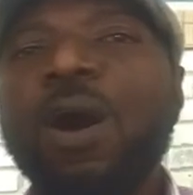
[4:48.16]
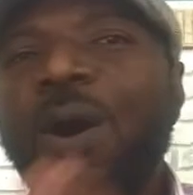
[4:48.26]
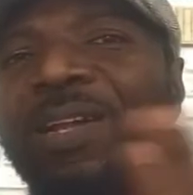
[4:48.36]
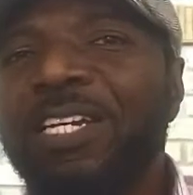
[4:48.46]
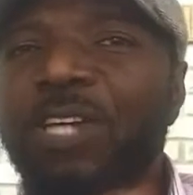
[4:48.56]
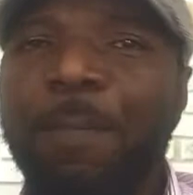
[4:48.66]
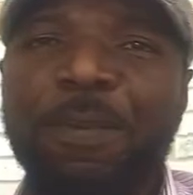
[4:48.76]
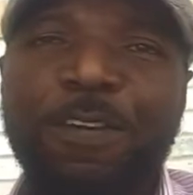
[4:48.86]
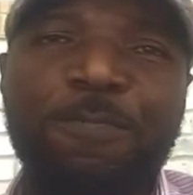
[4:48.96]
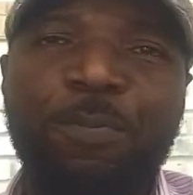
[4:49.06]
On the
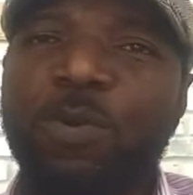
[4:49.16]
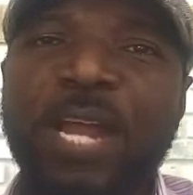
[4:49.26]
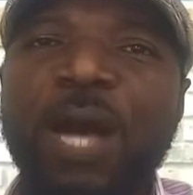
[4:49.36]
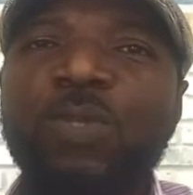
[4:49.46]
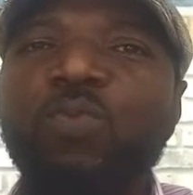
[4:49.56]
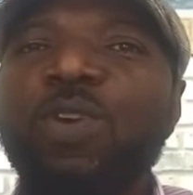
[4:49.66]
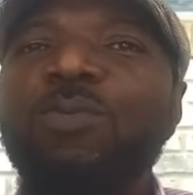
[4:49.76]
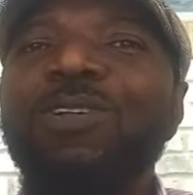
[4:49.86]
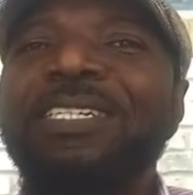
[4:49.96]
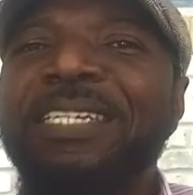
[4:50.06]
topic of pronouns, we
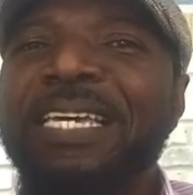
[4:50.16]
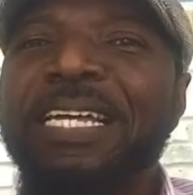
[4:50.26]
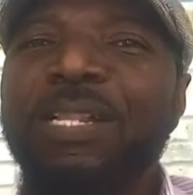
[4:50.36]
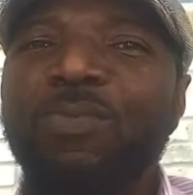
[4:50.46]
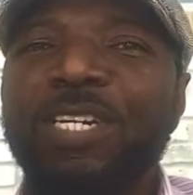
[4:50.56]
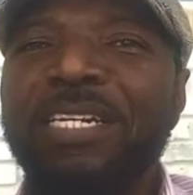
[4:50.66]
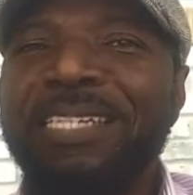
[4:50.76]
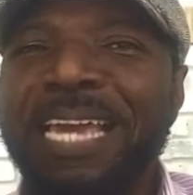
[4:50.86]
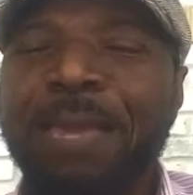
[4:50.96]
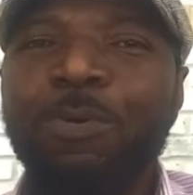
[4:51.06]
will deal with the
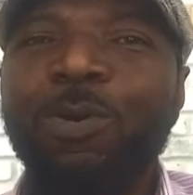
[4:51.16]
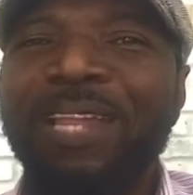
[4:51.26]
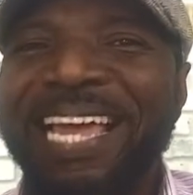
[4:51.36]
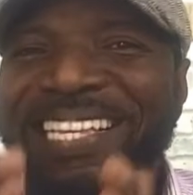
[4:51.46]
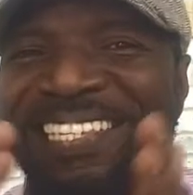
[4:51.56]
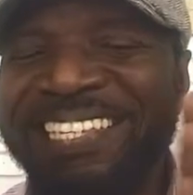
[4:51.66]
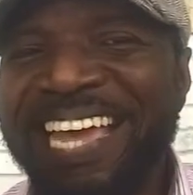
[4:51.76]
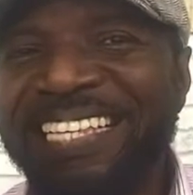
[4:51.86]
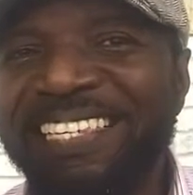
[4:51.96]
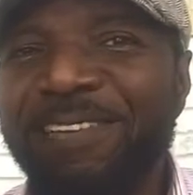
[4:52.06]
table
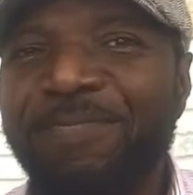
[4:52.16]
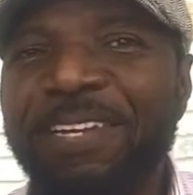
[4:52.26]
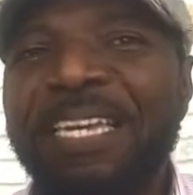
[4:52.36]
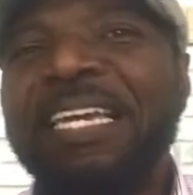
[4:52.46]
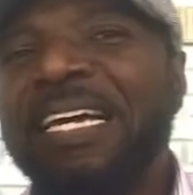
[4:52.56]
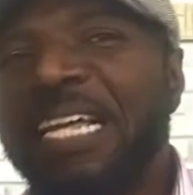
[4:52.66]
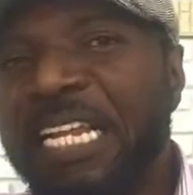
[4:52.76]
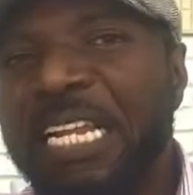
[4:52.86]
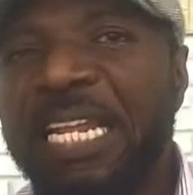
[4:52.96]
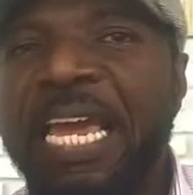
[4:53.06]
extensively
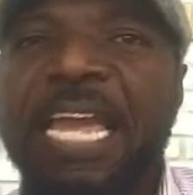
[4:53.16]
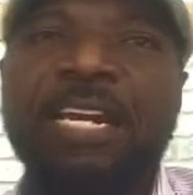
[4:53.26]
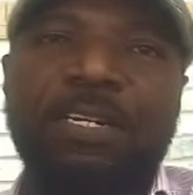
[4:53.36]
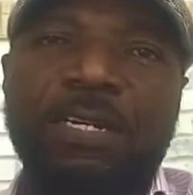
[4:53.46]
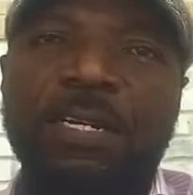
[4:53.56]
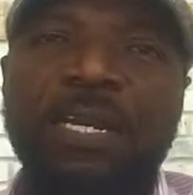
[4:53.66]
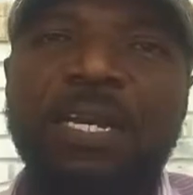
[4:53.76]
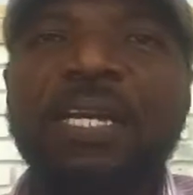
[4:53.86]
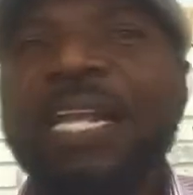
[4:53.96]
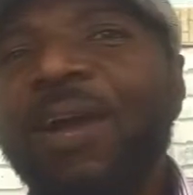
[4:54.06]
later.
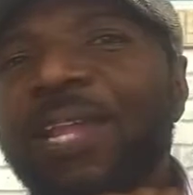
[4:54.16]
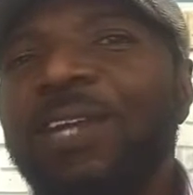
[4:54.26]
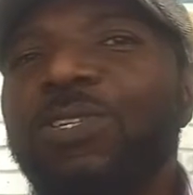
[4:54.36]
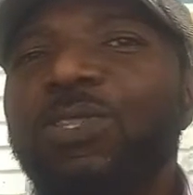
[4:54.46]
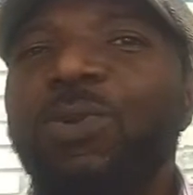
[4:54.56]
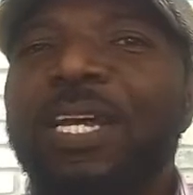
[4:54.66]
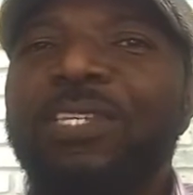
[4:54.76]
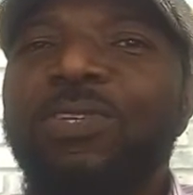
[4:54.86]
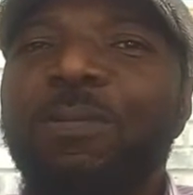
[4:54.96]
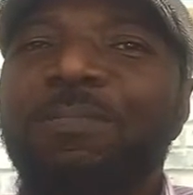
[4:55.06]
Now let us look at
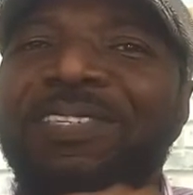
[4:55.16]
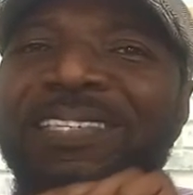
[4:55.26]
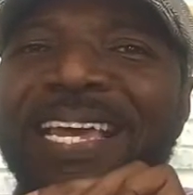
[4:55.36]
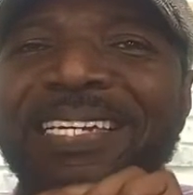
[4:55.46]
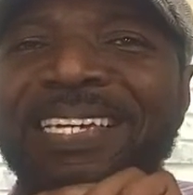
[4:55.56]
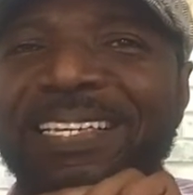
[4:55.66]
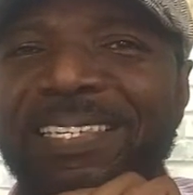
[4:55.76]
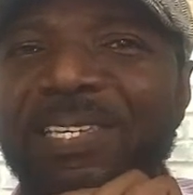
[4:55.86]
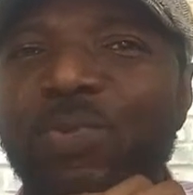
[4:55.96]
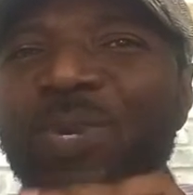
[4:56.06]
some
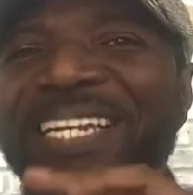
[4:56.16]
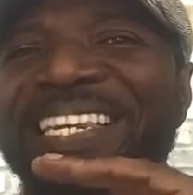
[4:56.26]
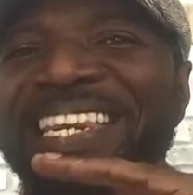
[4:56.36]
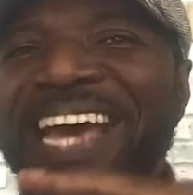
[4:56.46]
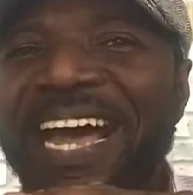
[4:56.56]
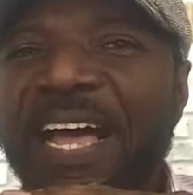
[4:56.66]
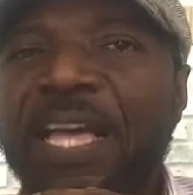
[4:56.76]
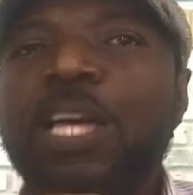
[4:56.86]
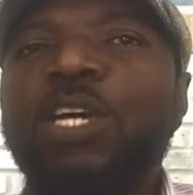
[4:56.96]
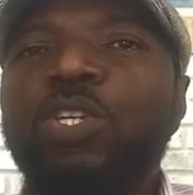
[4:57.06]
sentences with na,
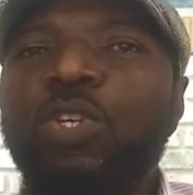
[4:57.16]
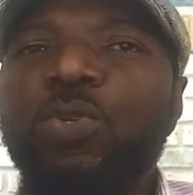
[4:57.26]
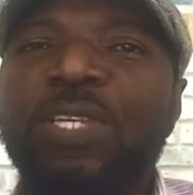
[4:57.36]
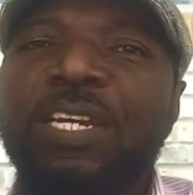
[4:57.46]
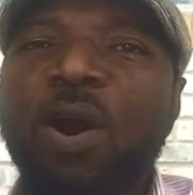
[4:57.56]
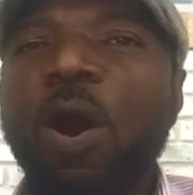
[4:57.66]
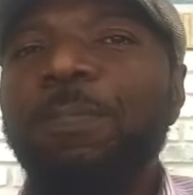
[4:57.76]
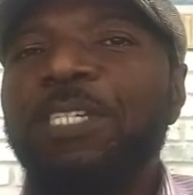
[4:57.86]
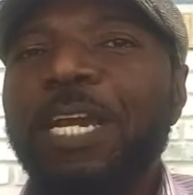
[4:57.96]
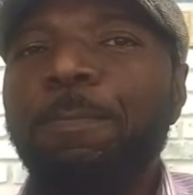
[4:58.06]
using the
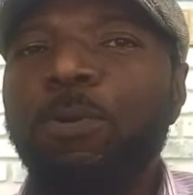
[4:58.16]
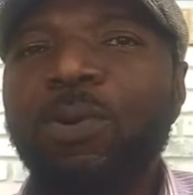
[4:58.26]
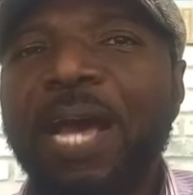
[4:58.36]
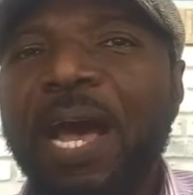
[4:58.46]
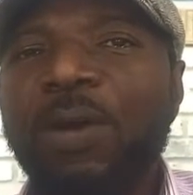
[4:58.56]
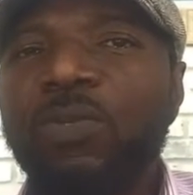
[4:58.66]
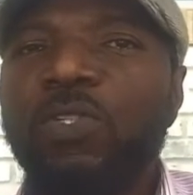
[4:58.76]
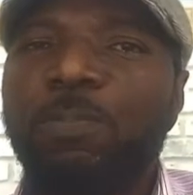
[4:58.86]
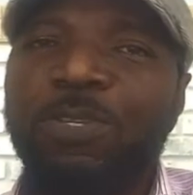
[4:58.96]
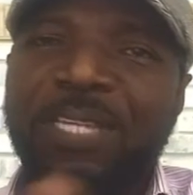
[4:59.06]
object
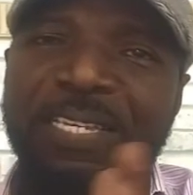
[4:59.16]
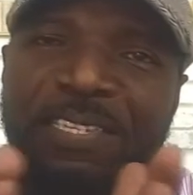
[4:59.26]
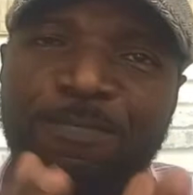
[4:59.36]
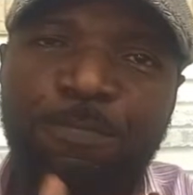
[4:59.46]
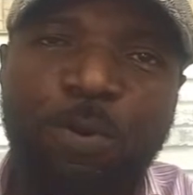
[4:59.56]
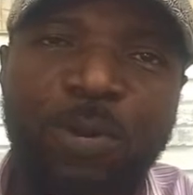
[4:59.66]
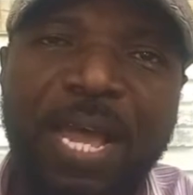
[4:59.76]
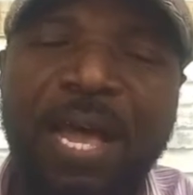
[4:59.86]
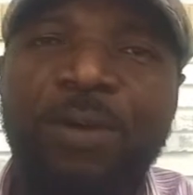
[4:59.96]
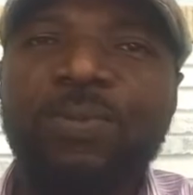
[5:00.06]
pronouns, possessive
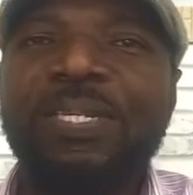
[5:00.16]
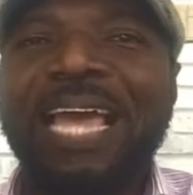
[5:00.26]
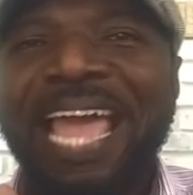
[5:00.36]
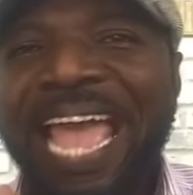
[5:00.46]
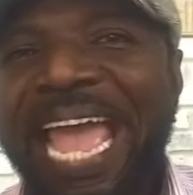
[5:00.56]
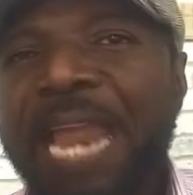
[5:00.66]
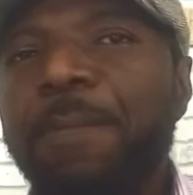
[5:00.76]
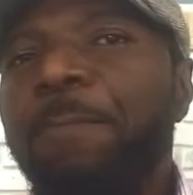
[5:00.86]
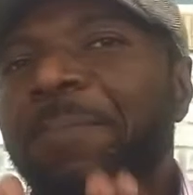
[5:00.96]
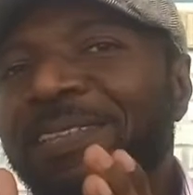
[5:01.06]
pronouns,
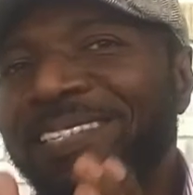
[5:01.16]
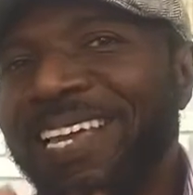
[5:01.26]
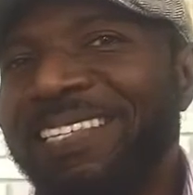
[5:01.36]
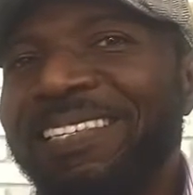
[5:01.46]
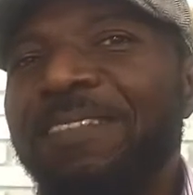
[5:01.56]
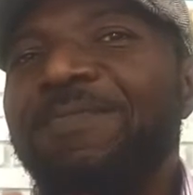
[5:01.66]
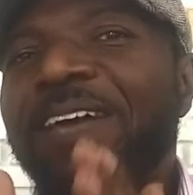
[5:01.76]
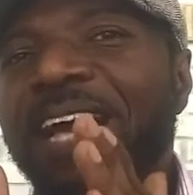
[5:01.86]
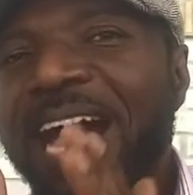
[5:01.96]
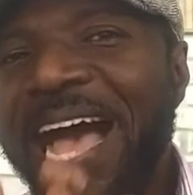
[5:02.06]
and possessive
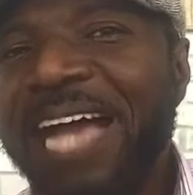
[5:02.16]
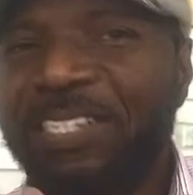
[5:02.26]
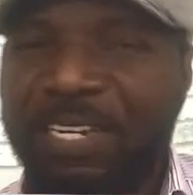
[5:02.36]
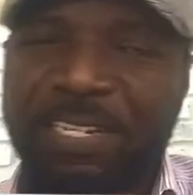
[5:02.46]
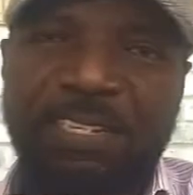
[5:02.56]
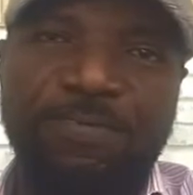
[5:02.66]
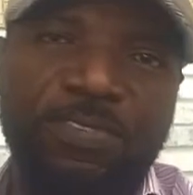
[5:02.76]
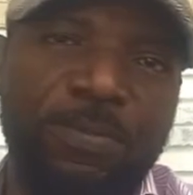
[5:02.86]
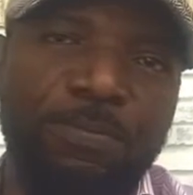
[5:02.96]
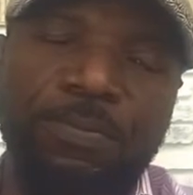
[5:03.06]
adjectives.